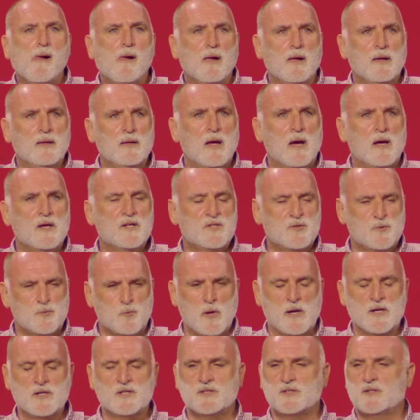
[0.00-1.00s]
in a
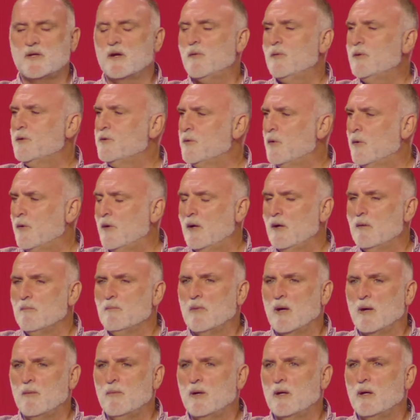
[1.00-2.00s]
strange territory,
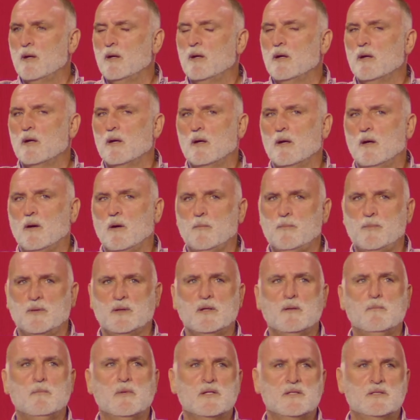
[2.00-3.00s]
maybe
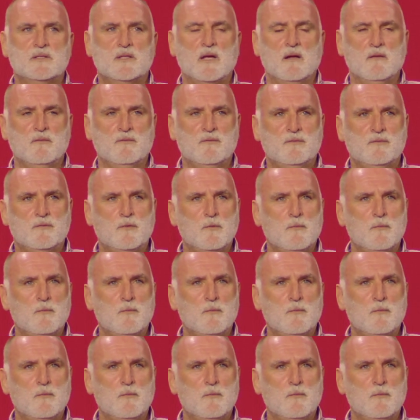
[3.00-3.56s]
opening myself too